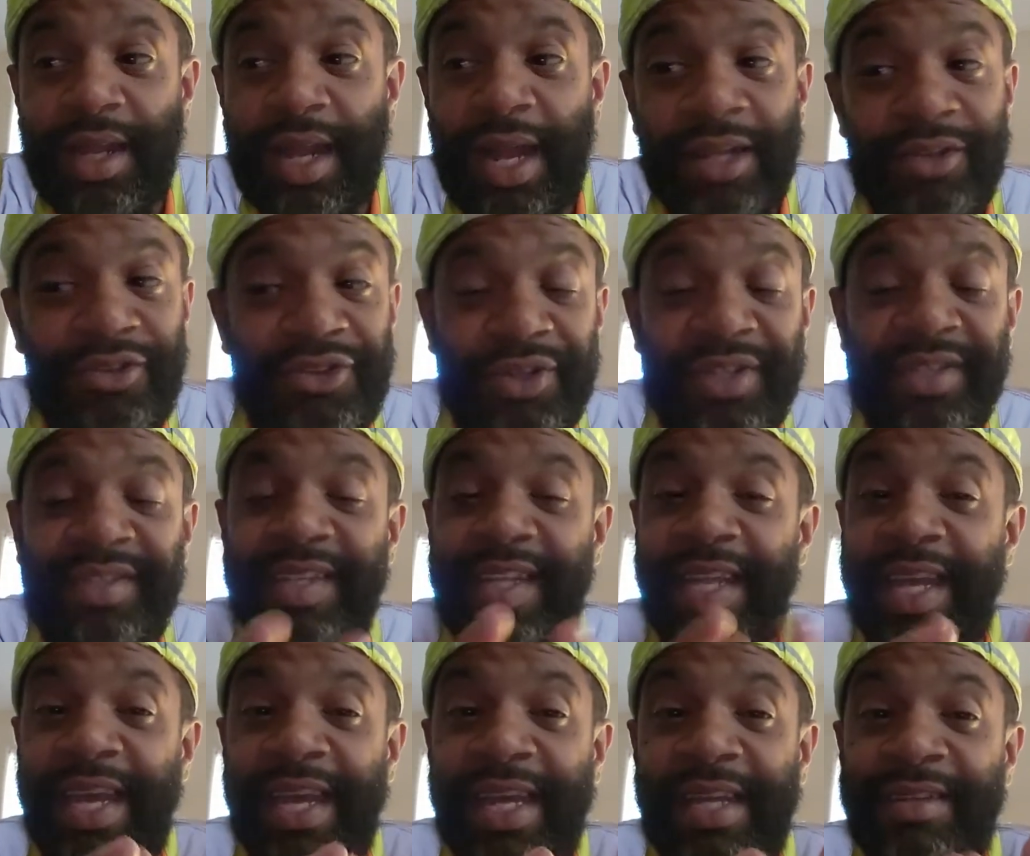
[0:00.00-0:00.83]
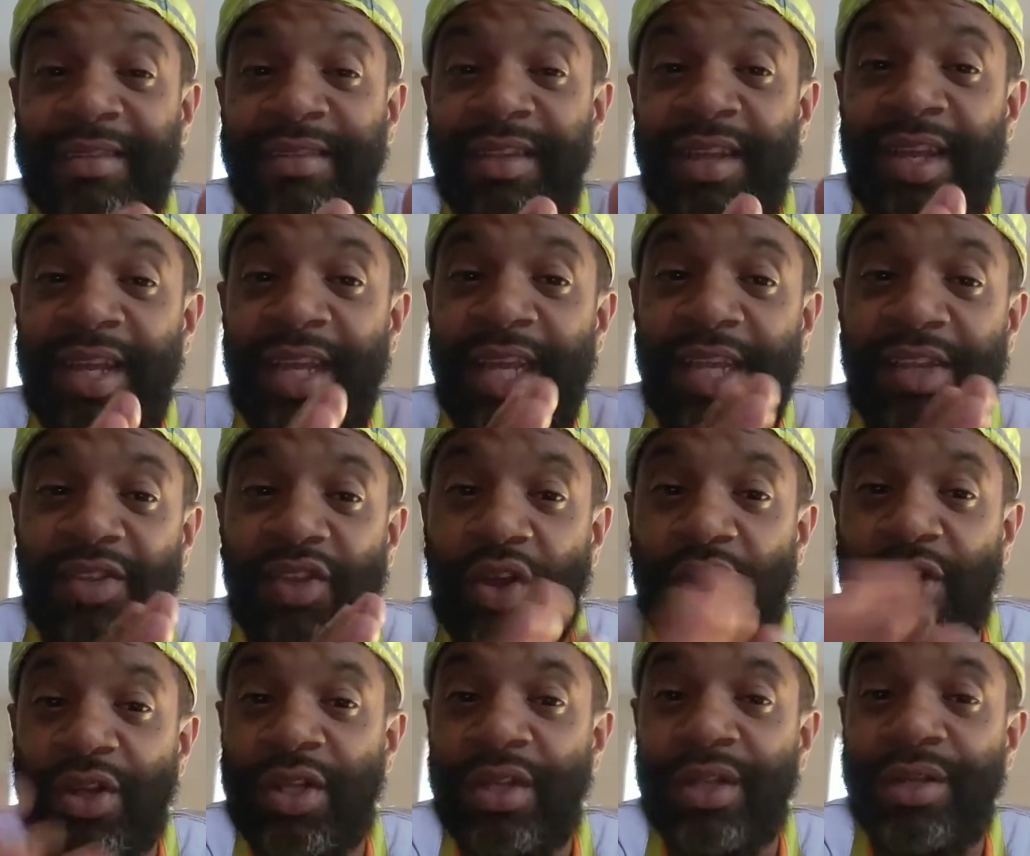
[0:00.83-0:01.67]
I trust he has. He's
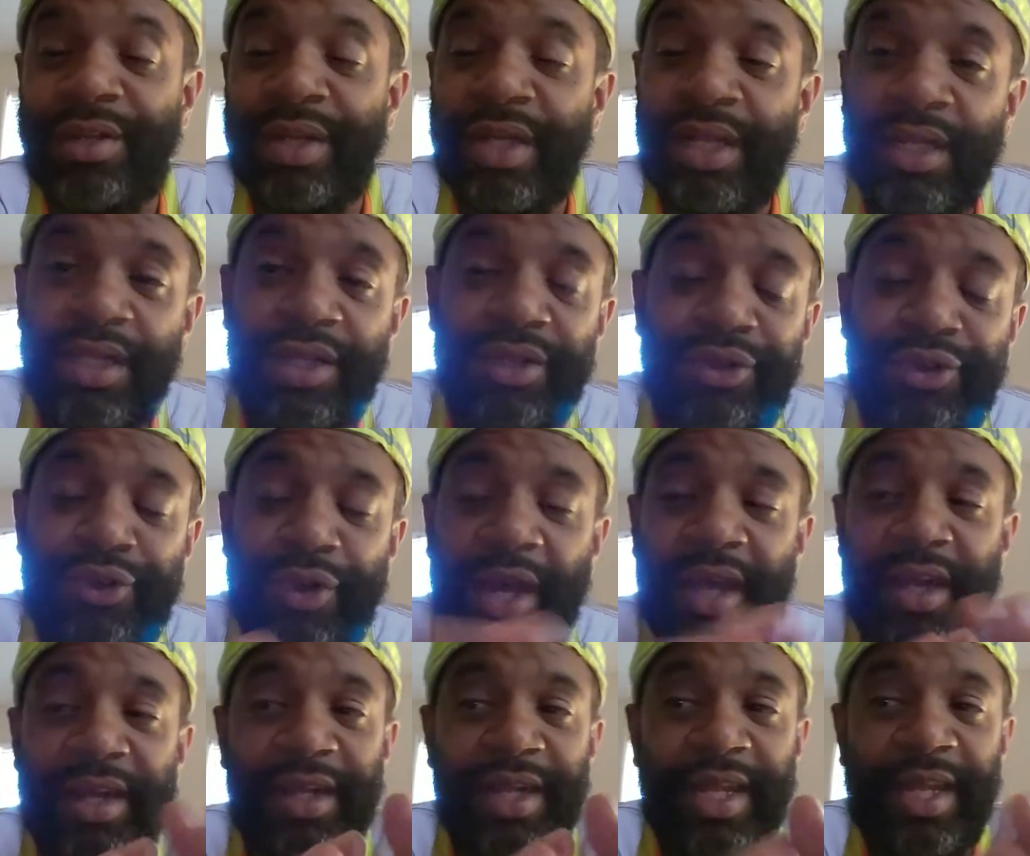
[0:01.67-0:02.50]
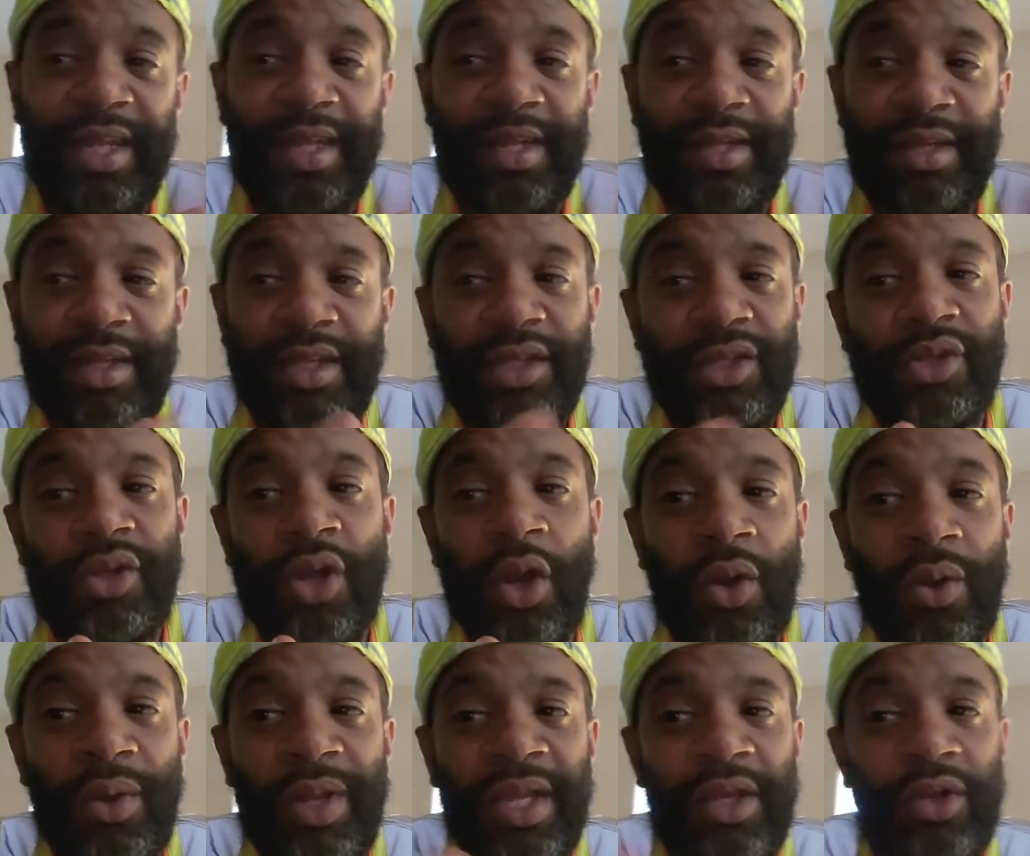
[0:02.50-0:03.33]
gonna try to, you
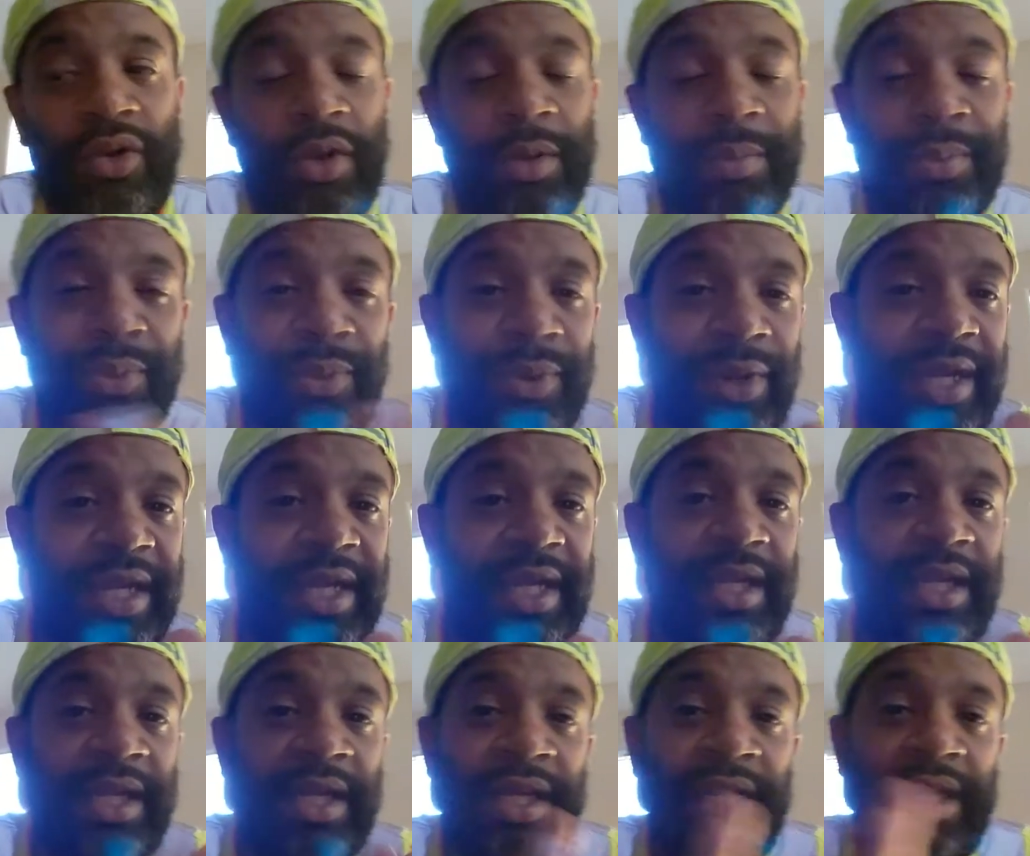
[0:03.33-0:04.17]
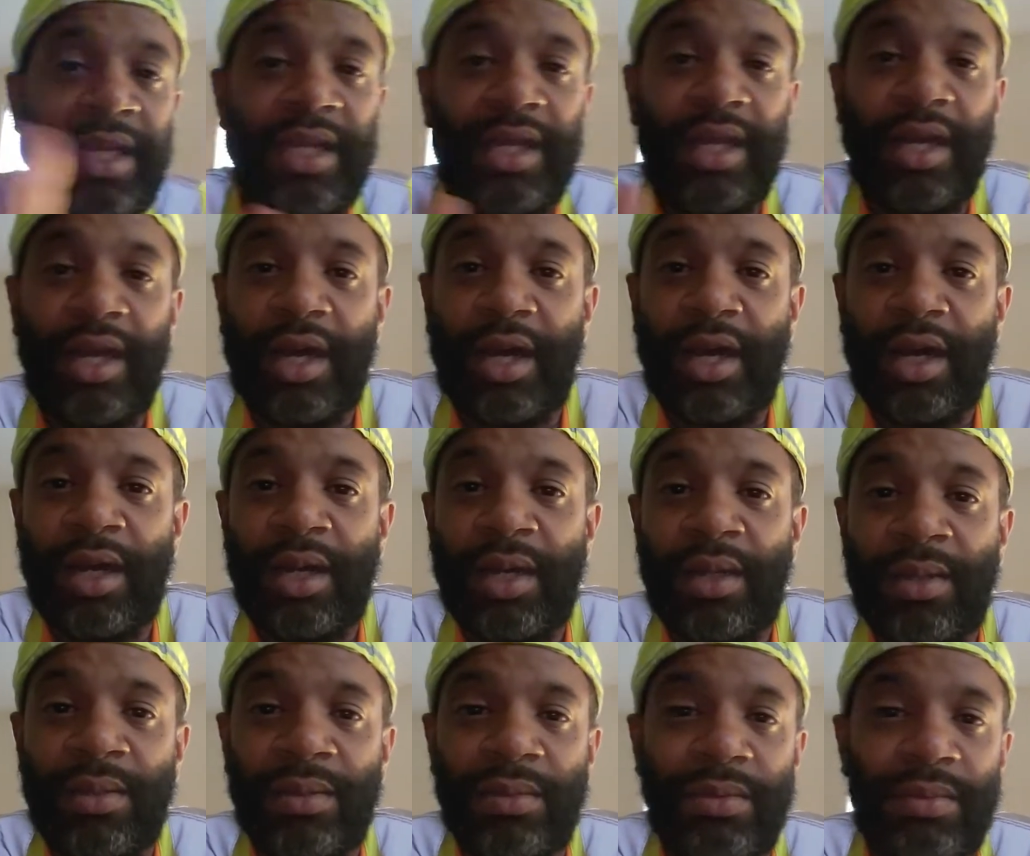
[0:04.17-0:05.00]
know, incorporate,
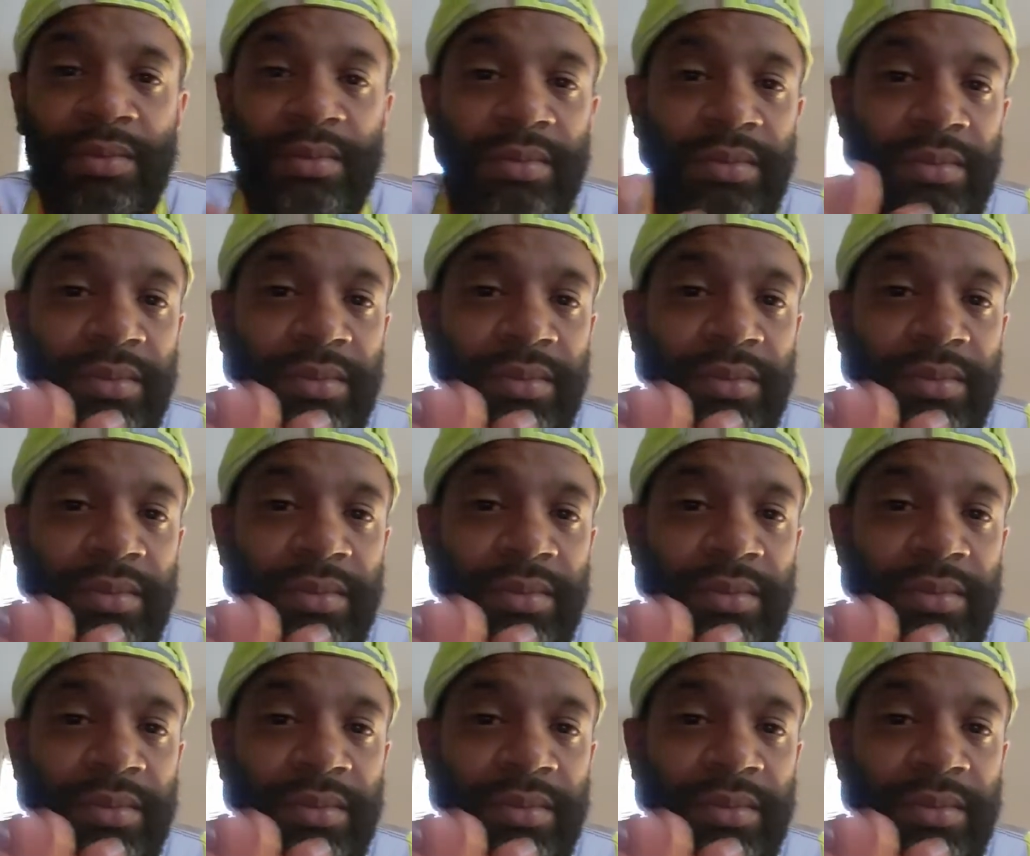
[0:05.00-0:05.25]
um,